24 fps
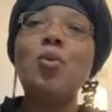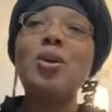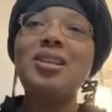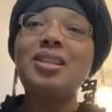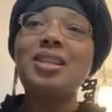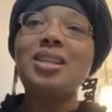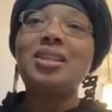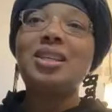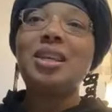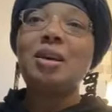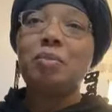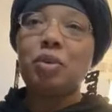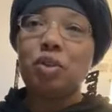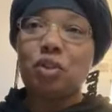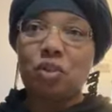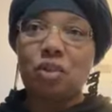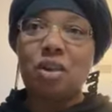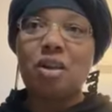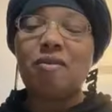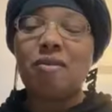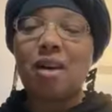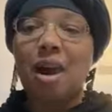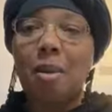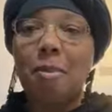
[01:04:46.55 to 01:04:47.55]
What's the
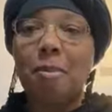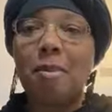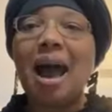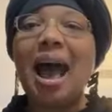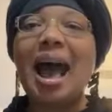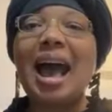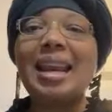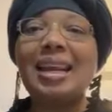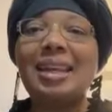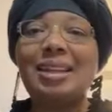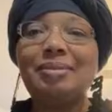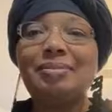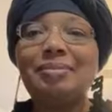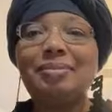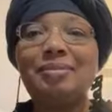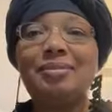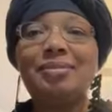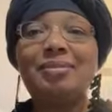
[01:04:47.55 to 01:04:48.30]
temperature of our body?